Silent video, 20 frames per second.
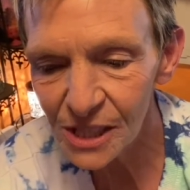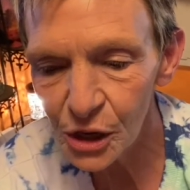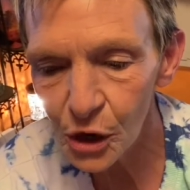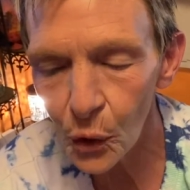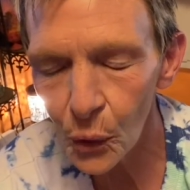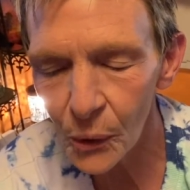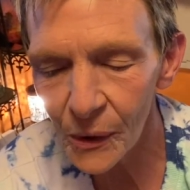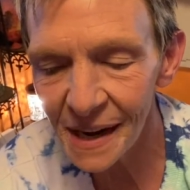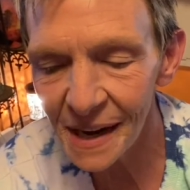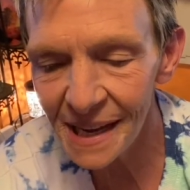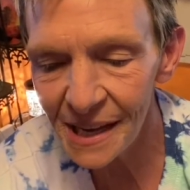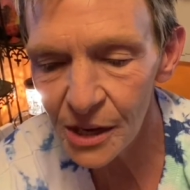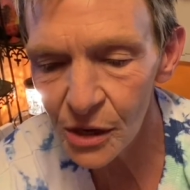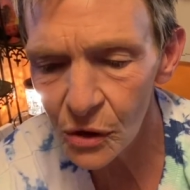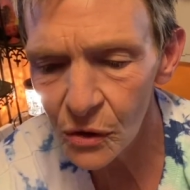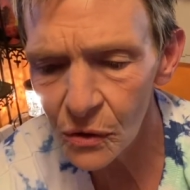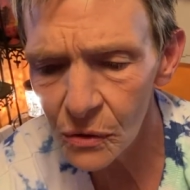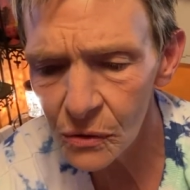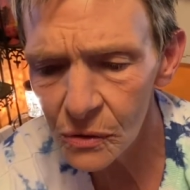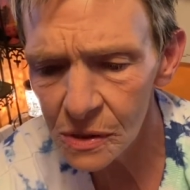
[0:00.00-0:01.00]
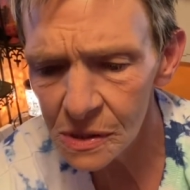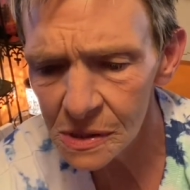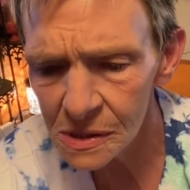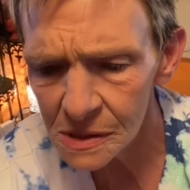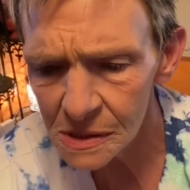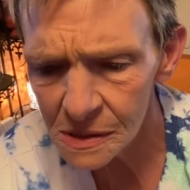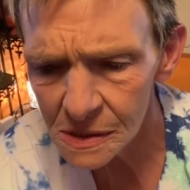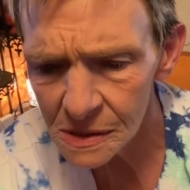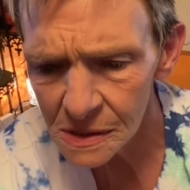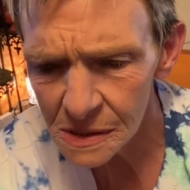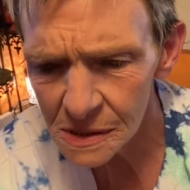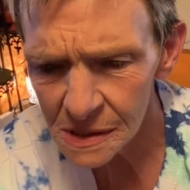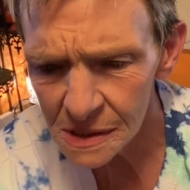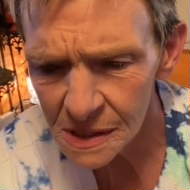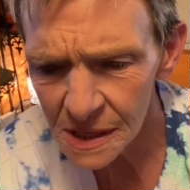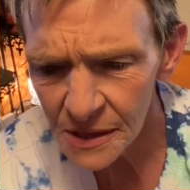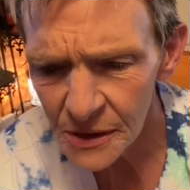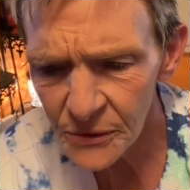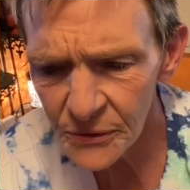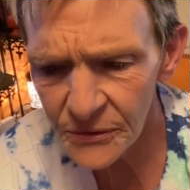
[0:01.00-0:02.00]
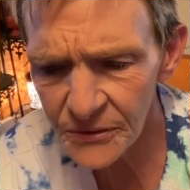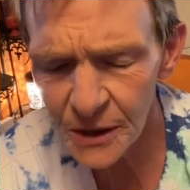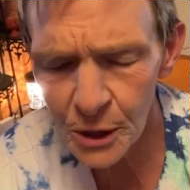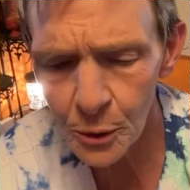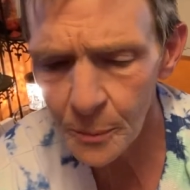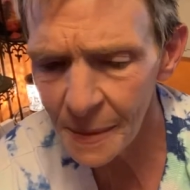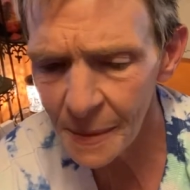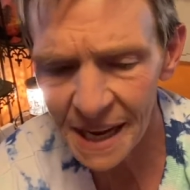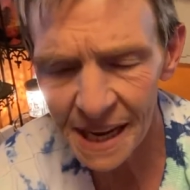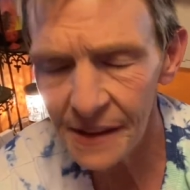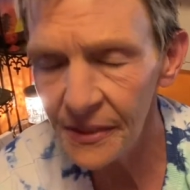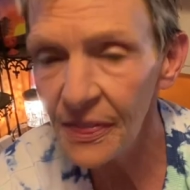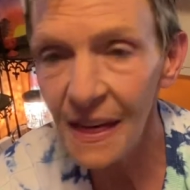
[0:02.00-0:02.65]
corneal filming.